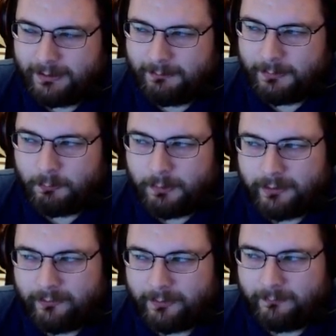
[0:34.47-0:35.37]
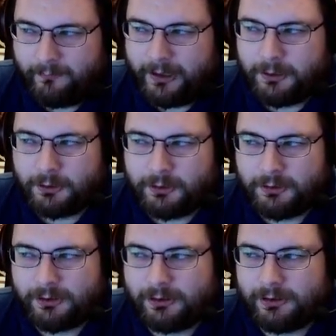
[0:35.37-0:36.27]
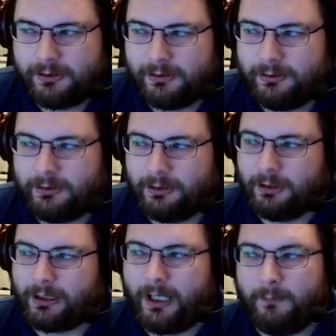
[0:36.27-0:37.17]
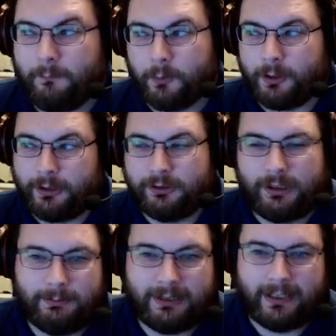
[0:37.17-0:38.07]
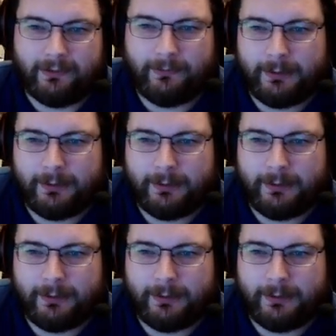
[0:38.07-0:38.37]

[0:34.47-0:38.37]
But what are some features to look out for on cheap dice?